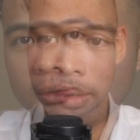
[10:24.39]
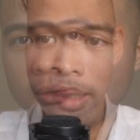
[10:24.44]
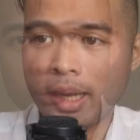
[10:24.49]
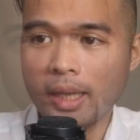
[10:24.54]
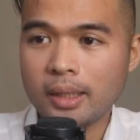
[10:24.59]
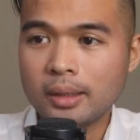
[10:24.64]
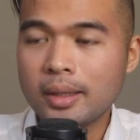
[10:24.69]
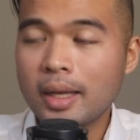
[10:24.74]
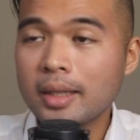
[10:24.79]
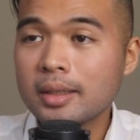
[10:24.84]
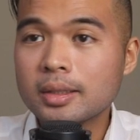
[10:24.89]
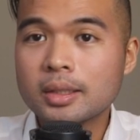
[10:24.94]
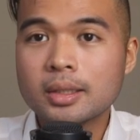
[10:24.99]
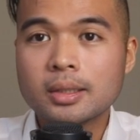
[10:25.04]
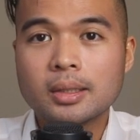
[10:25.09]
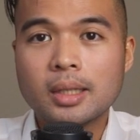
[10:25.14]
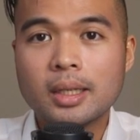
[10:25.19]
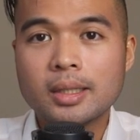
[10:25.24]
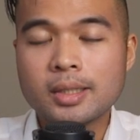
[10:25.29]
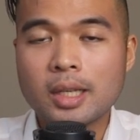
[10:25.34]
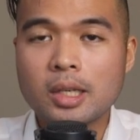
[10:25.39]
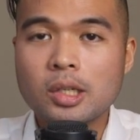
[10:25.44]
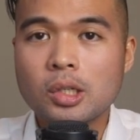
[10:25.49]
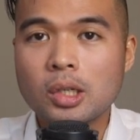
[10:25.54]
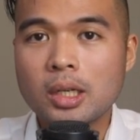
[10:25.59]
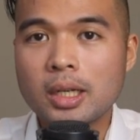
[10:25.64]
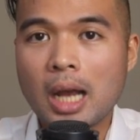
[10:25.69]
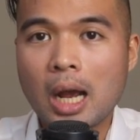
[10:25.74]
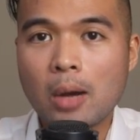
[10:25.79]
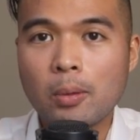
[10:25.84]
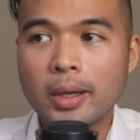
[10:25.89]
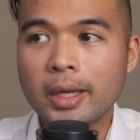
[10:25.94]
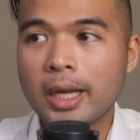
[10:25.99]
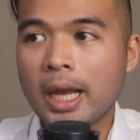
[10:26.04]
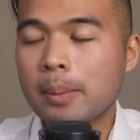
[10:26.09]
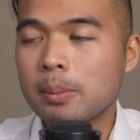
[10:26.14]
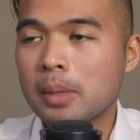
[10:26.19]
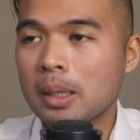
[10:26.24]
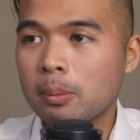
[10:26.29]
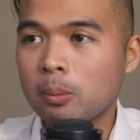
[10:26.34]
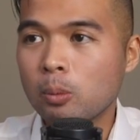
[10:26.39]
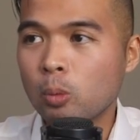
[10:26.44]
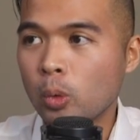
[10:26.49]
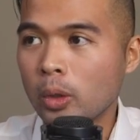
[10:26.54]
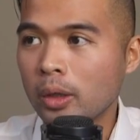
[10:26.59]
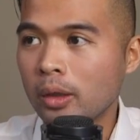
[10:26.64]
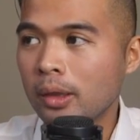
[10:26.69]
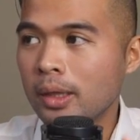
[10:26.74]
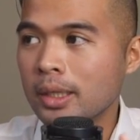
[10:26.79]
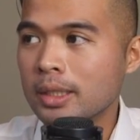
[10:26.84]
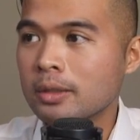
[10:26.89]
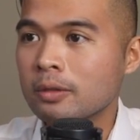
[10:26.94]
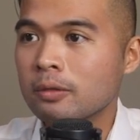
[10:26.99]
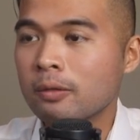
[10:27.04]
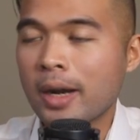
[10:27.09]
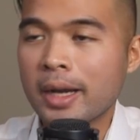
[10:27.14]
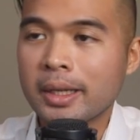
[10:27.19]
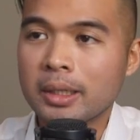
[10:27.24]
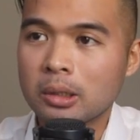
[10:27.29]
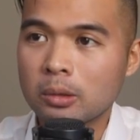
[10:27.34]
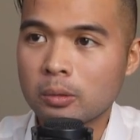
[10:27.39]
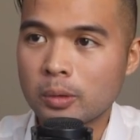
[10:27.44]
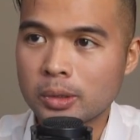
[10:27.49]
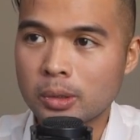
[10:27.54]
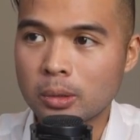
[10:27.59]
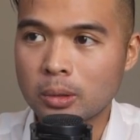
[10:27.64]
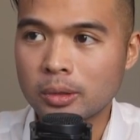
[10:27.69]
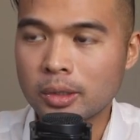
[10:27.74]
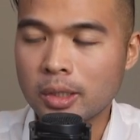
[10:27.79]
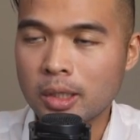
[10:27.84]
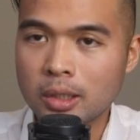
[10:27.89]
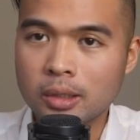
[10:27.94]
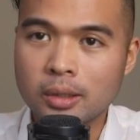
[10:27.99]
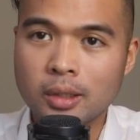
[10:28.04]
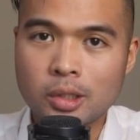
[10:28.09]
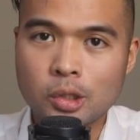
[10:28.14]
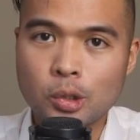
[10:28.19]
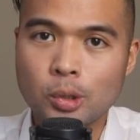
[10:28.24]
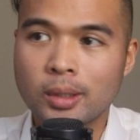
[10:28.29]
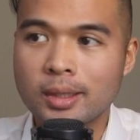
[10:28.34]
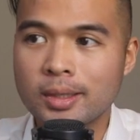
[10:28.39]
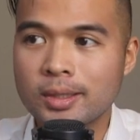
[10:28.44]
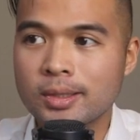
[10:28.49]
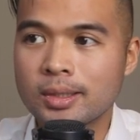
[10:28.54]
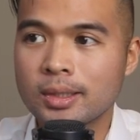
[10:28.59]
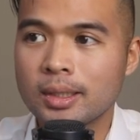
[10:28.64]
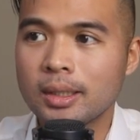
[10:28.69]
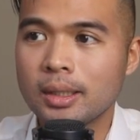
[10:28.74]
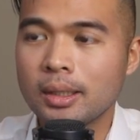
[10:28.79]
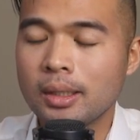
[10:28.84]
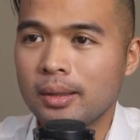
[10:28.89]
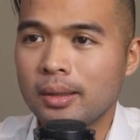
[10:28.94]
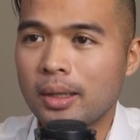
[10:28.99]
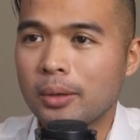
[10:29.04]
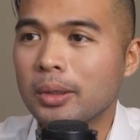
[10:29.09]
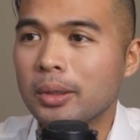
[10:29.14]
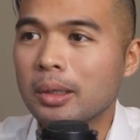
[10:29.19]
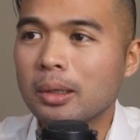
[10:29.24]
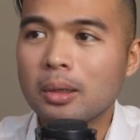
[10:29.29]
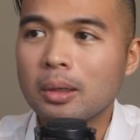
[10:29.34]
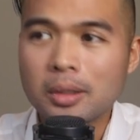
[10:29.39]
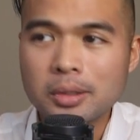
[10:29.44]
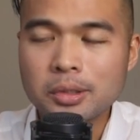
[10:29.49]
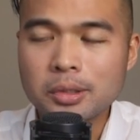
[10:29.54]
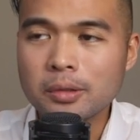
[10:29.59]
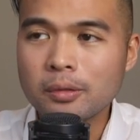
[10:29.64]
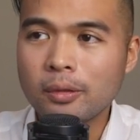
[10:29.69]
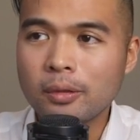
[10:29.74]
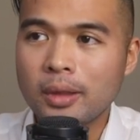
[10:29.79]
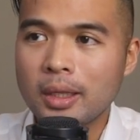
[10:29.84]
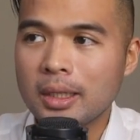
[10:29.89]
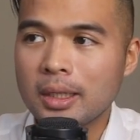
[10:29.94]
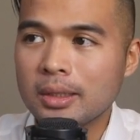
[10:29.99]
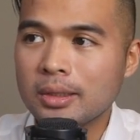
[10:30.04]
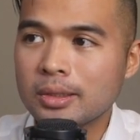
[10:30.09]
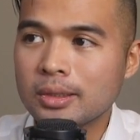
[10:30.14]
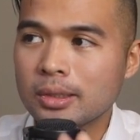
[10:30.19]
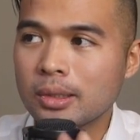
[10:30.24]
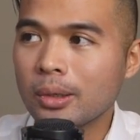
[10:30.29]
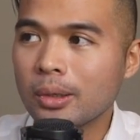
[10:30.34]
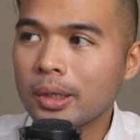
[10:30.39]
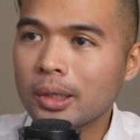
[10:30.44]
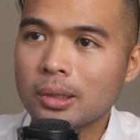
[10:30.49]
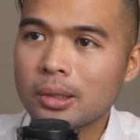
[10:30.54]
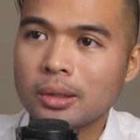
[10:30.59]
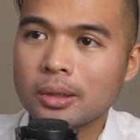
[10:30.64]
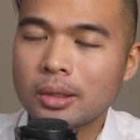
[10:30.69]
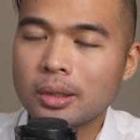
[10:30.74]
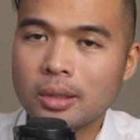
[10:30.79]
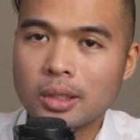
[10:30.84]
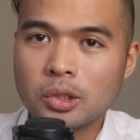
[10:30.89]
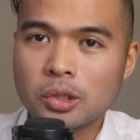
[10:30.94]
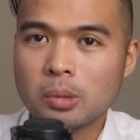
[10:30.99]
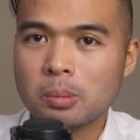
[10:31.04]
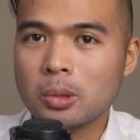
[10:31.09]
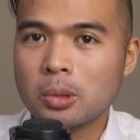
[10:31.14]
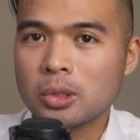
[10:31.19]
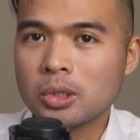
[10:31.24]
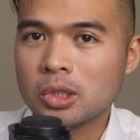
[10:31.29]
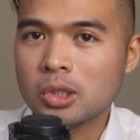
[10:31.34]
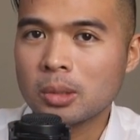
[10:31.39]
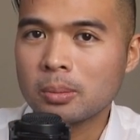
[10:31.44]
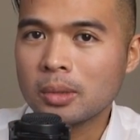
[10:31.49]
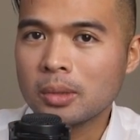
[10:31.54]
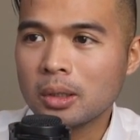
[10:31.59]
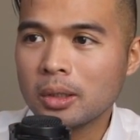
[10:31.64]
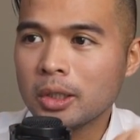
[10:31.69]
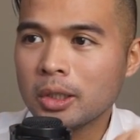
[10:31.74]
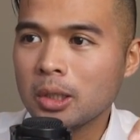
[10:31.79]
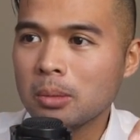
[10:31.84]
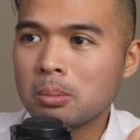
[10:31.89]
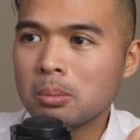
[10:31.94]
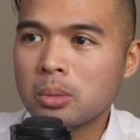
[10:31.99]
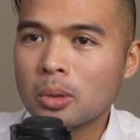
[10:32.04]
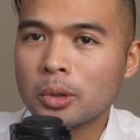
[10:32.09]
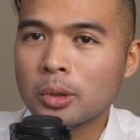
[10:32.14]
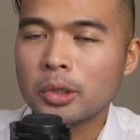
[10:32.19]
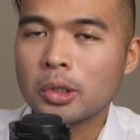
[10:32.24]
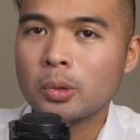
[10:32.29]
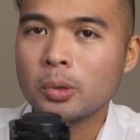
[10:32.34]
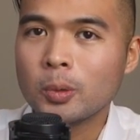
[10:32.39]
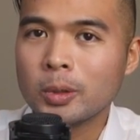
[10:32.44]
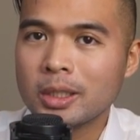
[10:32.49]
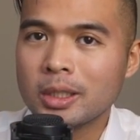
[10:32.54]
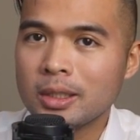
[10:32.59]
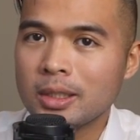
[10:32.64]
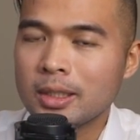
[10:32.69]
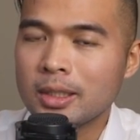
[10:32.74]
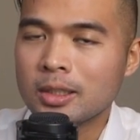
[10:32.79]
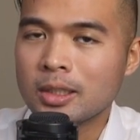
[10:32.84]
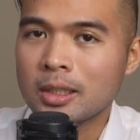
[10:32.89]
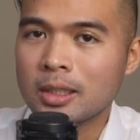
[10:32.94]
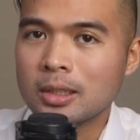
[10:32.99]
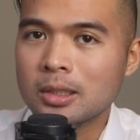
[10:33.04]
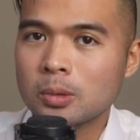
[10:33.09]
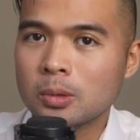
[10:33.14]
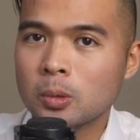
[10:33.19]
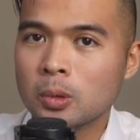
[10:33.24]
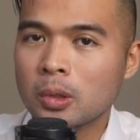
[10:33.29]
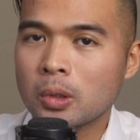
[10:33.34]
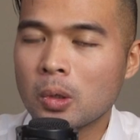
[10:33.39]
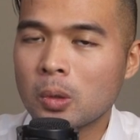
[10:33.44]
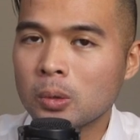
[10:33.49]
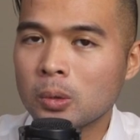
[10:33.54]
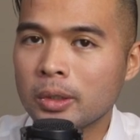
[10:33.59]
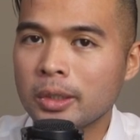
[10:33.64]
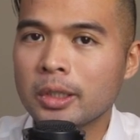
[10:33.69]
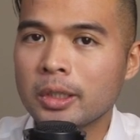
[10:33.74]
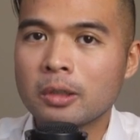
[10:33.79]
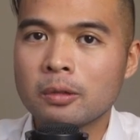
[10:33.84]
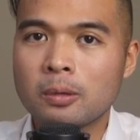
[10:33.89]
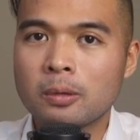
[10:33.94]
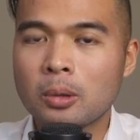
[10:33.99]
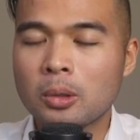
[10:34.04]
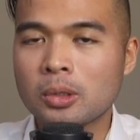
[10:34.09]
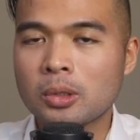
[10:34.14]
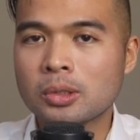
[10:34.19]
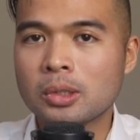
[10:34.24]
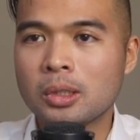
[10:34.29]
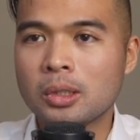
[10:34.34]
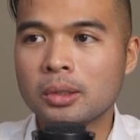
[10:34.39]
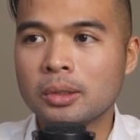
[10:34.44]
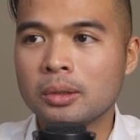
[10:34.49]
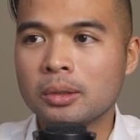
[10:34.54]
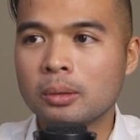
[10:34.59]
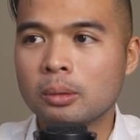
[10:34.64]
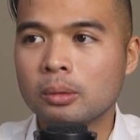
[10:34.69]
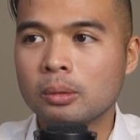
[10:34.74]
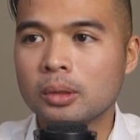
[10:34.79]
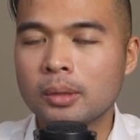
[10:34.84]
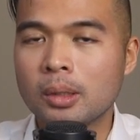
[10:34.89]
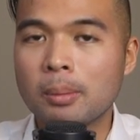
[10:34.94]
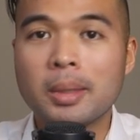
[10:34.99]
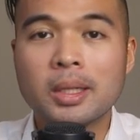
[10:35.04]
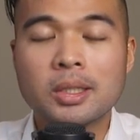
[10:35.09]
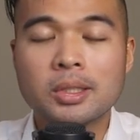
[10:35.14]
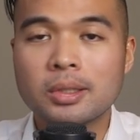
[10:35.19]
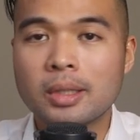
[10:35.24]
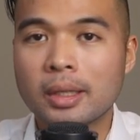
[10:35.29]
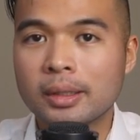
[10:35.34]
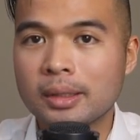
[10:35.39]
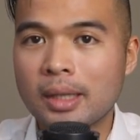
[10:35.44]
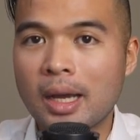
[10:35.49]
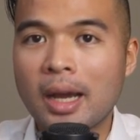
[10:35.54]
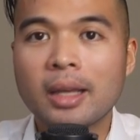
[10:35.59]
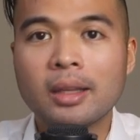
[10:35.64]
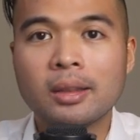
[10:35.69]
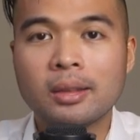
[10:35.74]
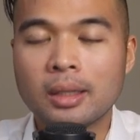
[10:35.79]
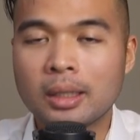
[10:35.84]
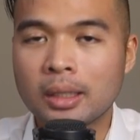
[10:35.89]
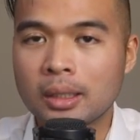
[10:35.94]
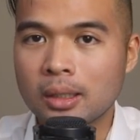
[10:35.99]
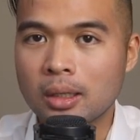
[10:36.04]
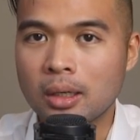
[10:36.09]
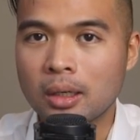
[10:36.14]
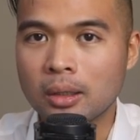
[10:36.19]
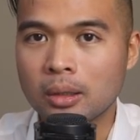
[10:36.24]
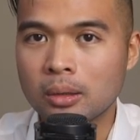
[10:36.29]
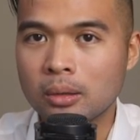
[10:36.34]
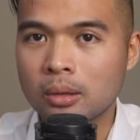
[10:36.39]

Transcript: And that's essentially how I came up with this final result here that you can see. Now, there are lots of things going on in this report, so I'm not going to bore you with the details. We're only going to focus on the bits that I think are